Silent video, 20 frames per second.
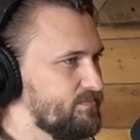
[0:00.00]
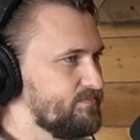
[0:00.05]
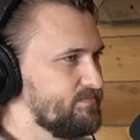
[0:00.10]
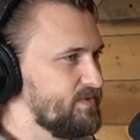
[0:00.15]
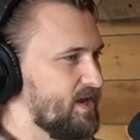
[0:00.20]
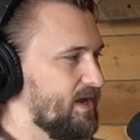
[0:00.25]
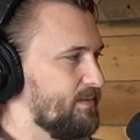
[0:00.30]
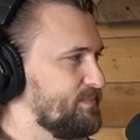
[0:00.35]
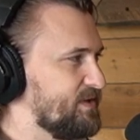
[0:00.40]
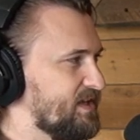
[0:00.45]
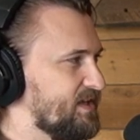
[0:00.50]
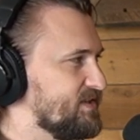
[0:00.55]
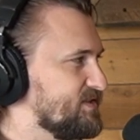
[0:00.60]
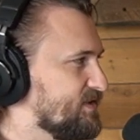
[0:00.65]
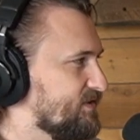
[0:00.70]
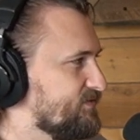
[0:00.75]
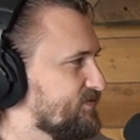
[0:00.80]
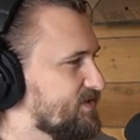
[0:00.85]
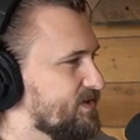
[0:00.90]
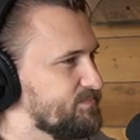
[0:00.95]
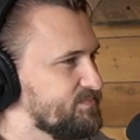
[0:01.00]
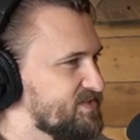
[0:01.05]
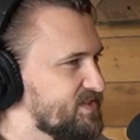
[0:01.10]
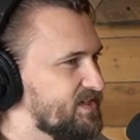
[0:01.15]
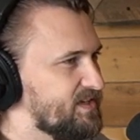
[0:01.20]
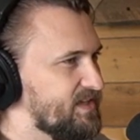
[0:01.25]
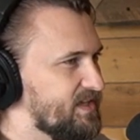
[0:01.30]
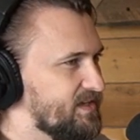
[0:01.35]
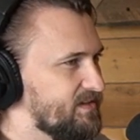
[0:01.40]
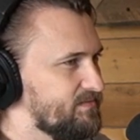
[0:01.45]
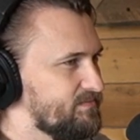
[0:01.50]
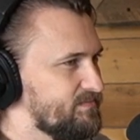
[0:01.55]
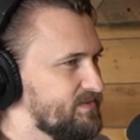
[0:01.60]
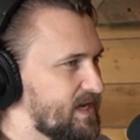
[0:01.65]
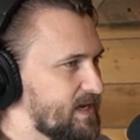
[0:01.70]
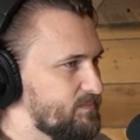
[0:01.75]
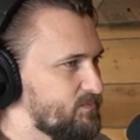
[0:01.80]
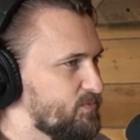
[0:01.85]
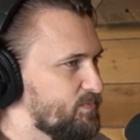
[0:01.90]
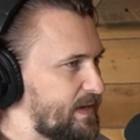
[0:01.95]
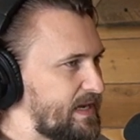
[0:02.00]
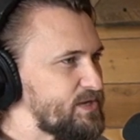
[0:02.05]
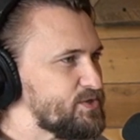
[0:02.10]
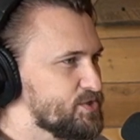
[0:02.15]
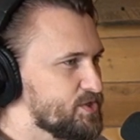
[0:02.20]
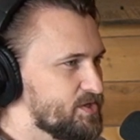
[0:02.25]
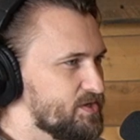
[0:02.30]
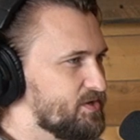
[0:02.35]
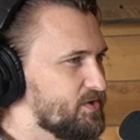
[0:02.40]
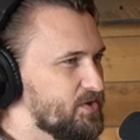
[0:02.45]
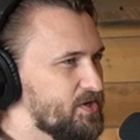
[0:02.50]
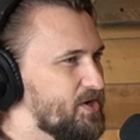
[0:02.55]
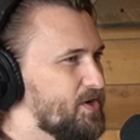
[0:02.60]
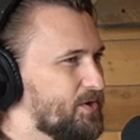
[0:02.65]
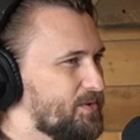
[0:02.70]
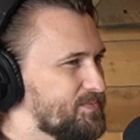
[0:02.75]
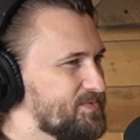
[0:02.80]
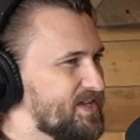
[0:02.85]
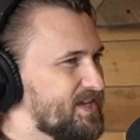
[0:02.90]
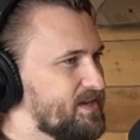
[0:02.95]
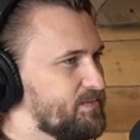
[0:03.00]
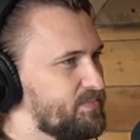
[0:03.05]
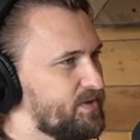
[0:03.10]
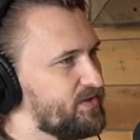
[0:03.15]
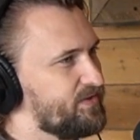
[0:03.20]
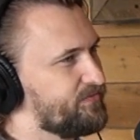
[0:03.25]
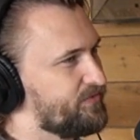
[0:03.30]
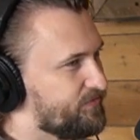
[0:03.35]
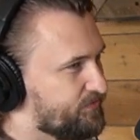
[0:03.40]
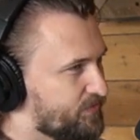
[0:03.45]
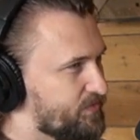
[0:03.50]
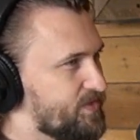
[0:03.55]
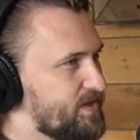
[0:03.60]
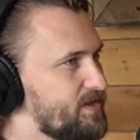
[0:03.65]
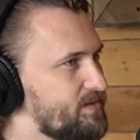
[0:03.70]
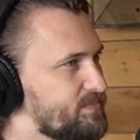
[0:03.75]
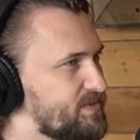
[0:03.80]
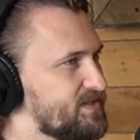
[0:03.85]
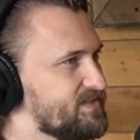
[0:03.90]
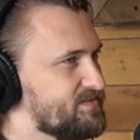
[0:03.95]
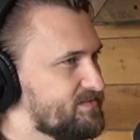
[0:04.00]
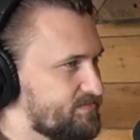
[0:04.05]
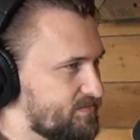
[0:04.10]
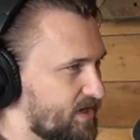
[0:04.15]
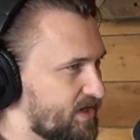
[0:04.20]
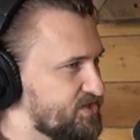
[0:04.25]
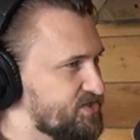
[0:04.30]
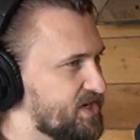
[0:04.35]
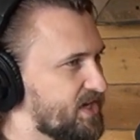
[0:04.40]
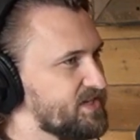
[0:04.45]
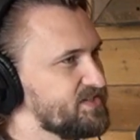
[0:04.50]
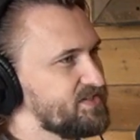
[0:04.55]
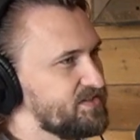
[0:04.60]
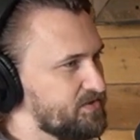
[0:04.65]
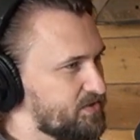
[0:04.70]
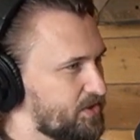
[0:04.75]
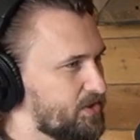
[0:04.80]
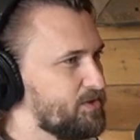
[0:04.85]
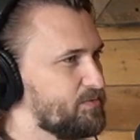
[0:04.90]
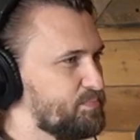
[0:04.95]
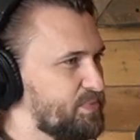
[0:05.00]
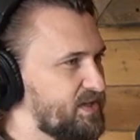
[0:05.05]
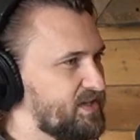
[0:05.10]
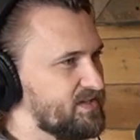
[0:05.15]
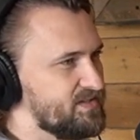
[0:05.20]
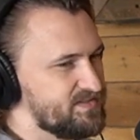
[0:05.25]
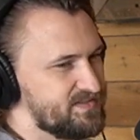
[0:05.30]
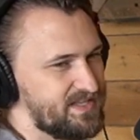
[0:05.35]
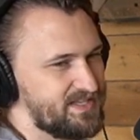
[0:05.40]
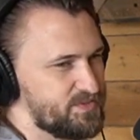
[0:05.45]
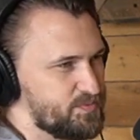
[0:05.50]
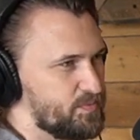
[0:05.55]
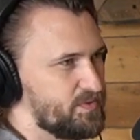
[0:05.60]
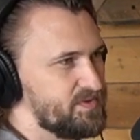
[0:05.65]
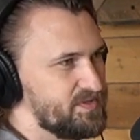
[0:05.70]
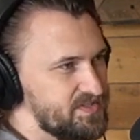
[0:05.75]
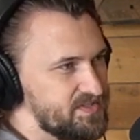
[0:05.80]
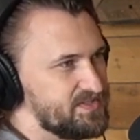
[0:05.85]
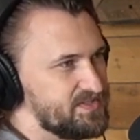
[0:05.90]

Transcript: not because of some city named major, or you know what I'm saying, but for them it's Hajaz and Kurt, because that's where these